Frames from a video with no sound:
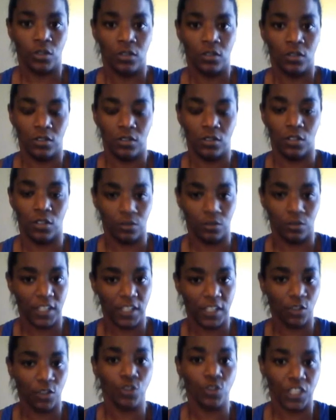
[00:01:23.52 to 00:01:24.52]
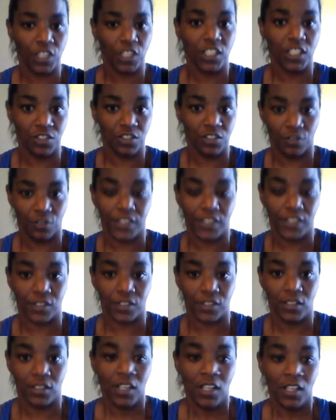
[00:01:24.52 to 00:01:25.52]
you know, take those into
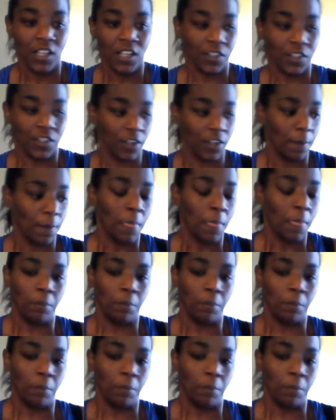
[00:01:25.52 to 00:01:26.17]
consideration, you know.